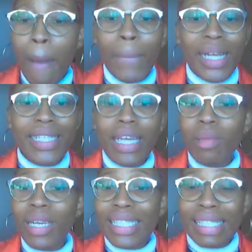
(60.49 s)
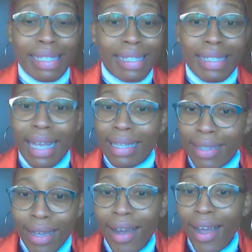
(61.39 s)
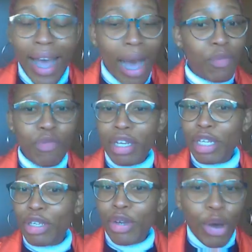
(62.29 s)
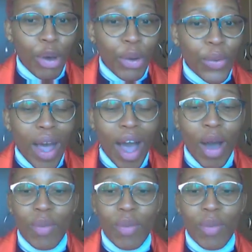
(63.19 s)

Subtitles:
My 10 minutes is set. I'm ready to go. I